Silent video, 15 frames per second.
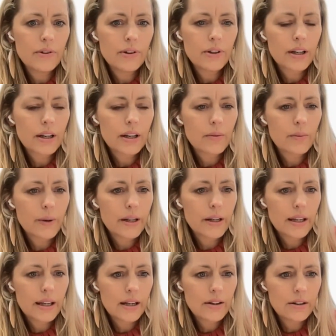Veronika,
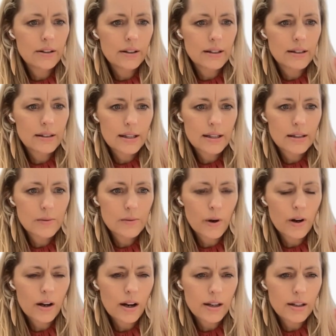one here that says,
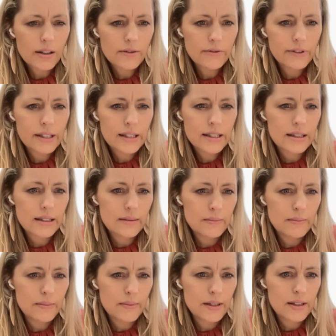what kind of
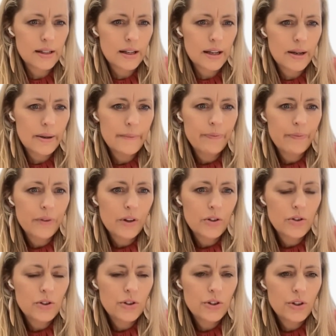systems
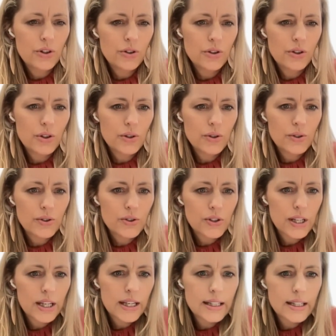do you use
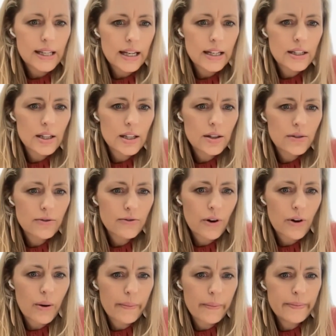to get data
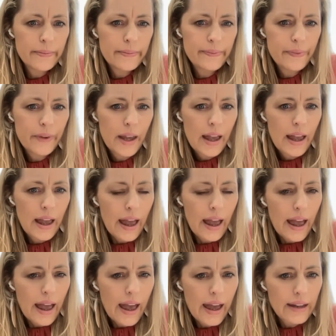from?
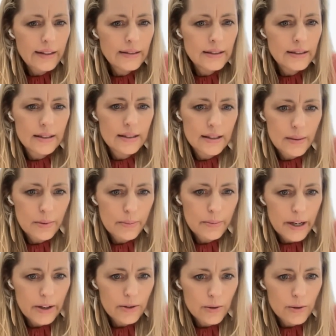And it's a
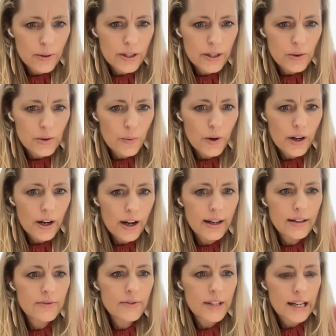double-barreled question. What
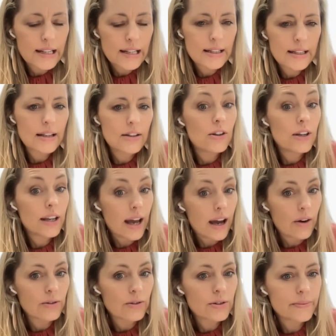kind of data can you get
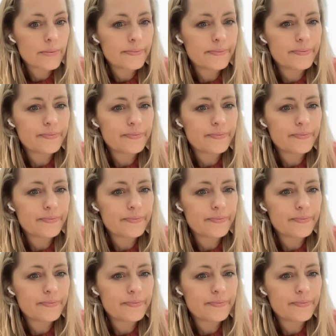out?